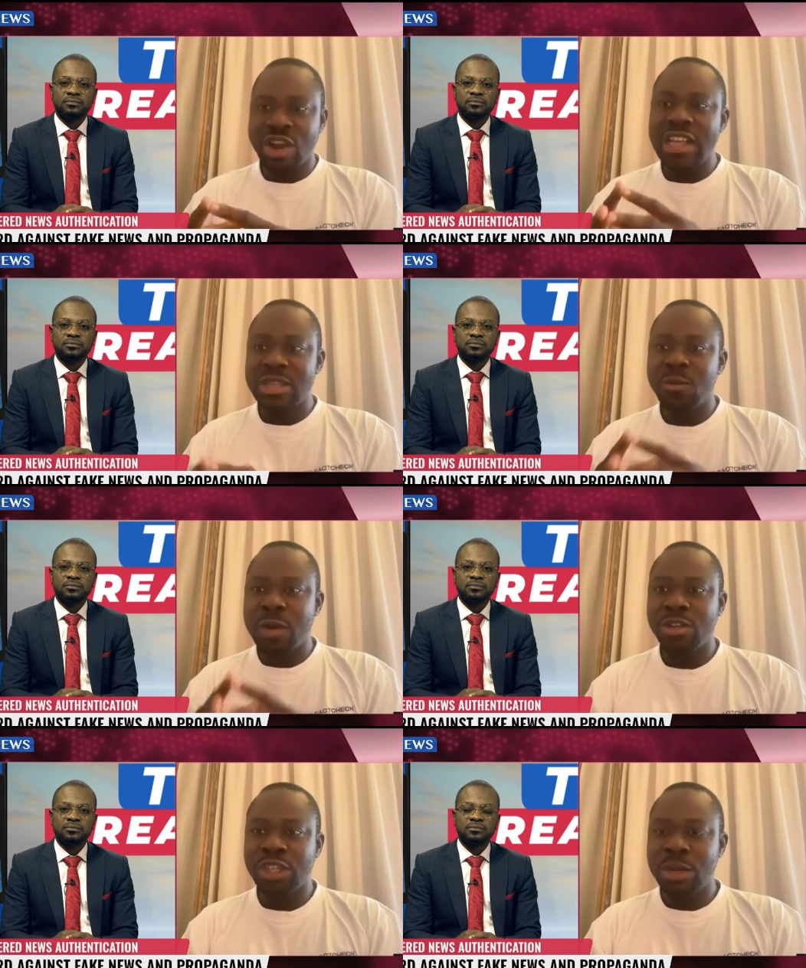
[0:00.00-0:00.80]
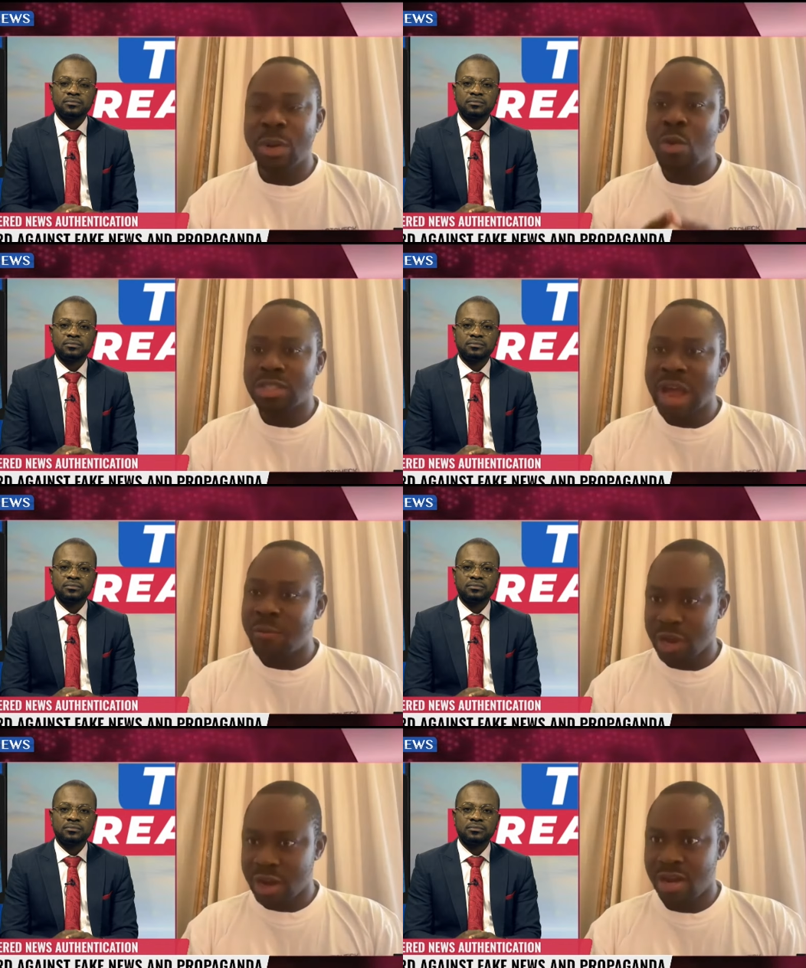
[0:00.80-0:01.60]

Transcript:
Speaker 1: AI Journalism Fellowship